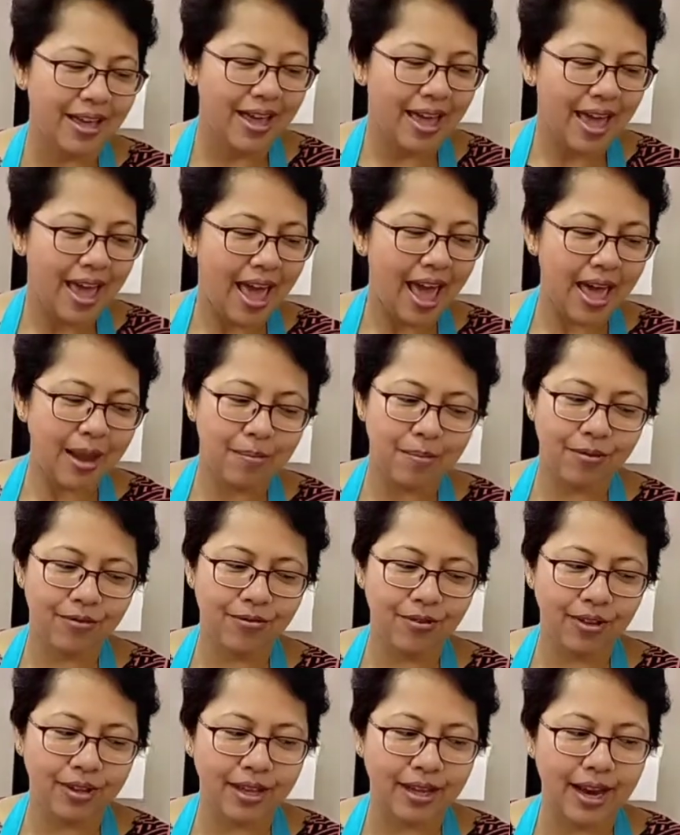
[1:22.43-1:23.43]
And before
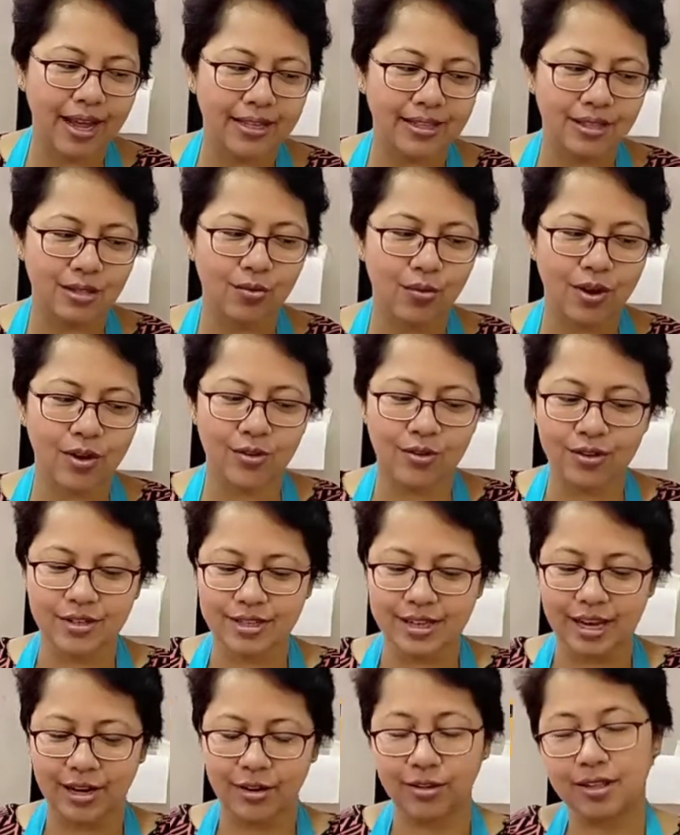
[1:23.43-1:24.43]
that, I just wanted to tell
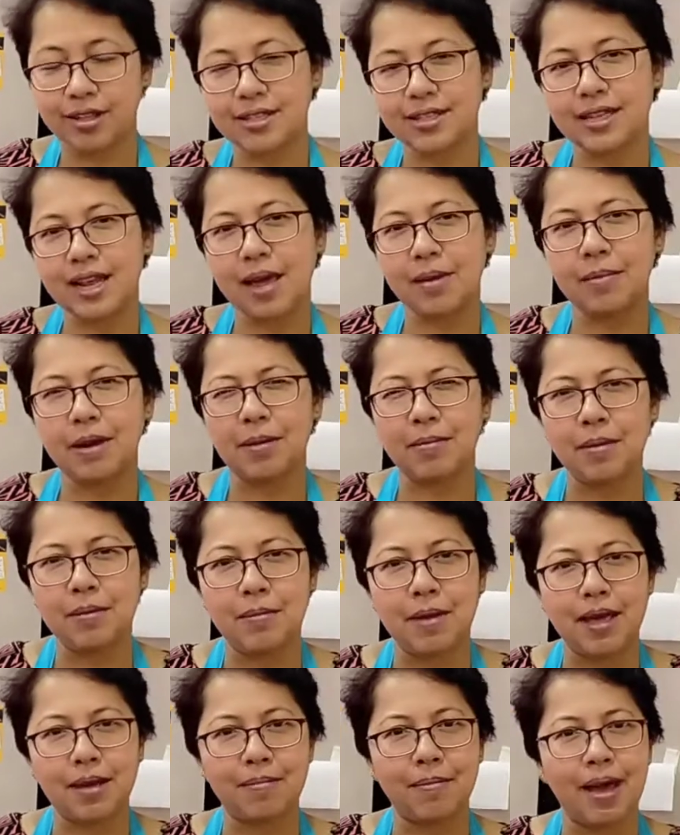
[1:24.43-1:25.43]
you, this time let me make
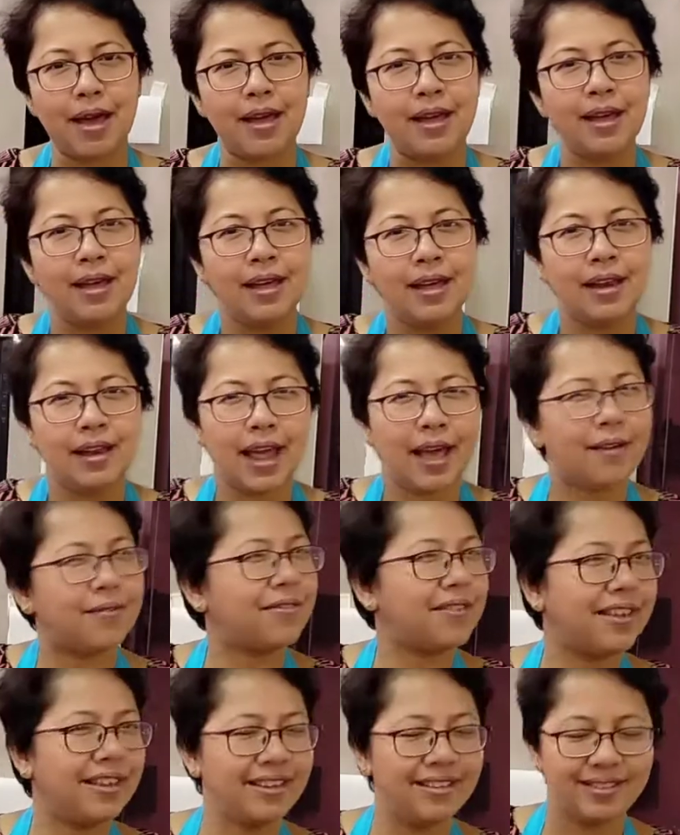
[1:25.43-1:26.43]
my life
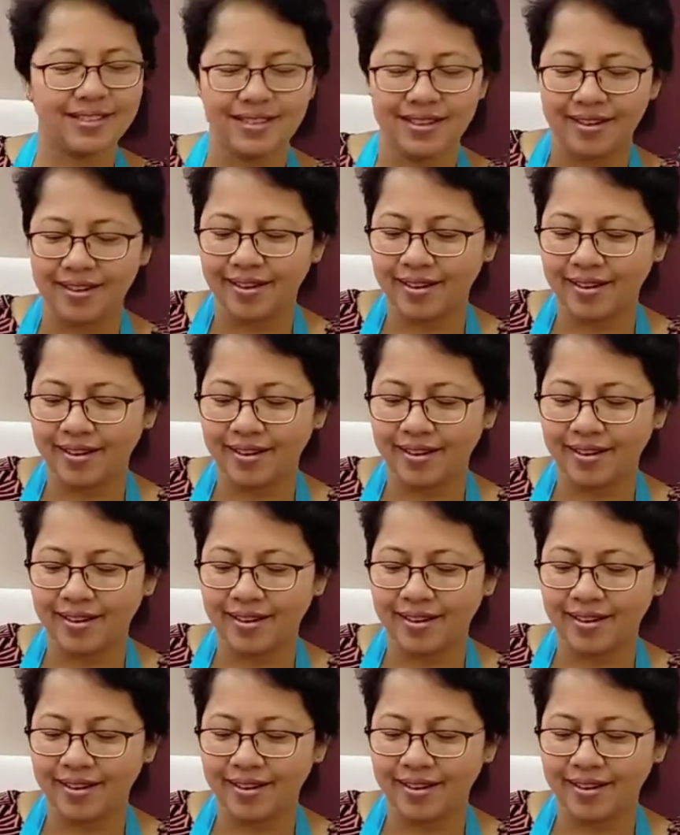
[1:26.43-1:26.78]
easier.